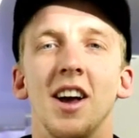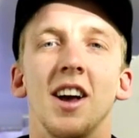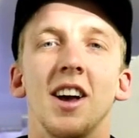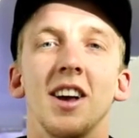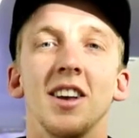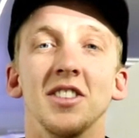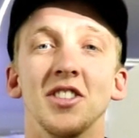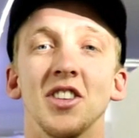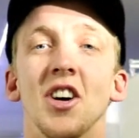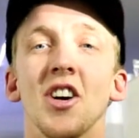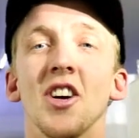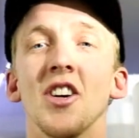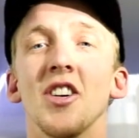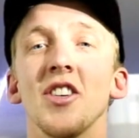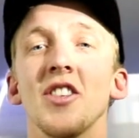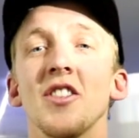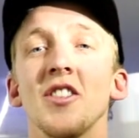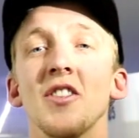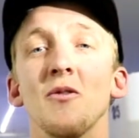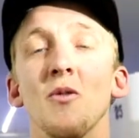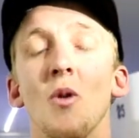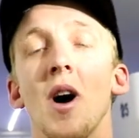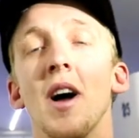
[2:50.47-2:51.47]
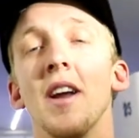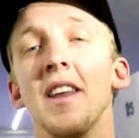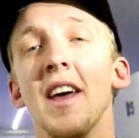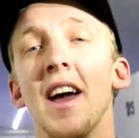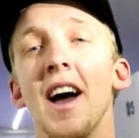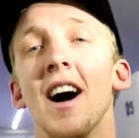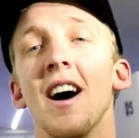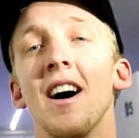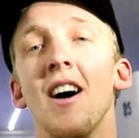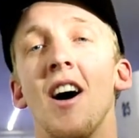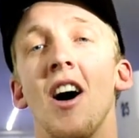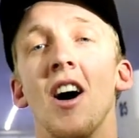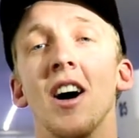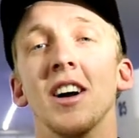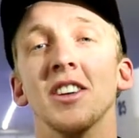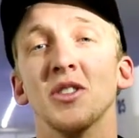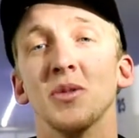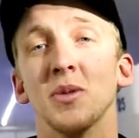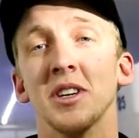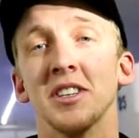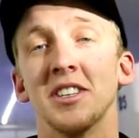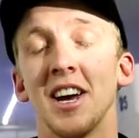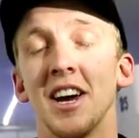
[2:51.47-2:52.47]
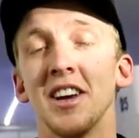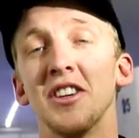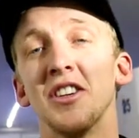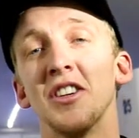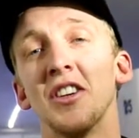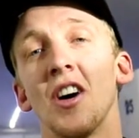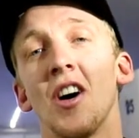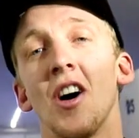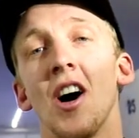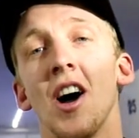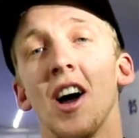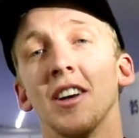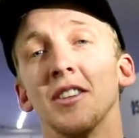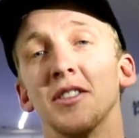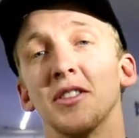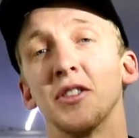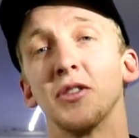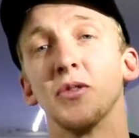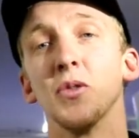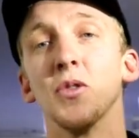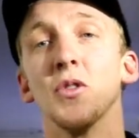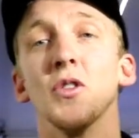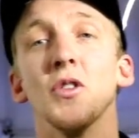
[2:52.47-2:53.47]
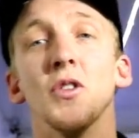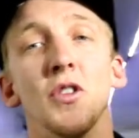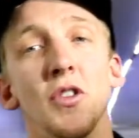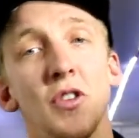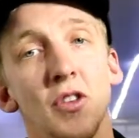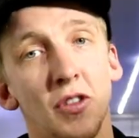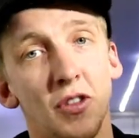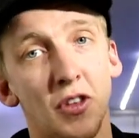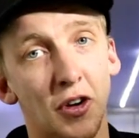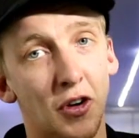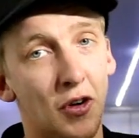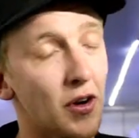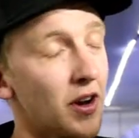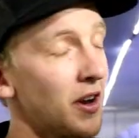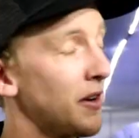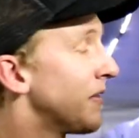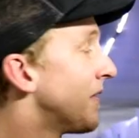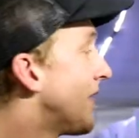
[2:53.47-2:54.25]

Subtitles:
So right now, I just want to take you guys through the cricket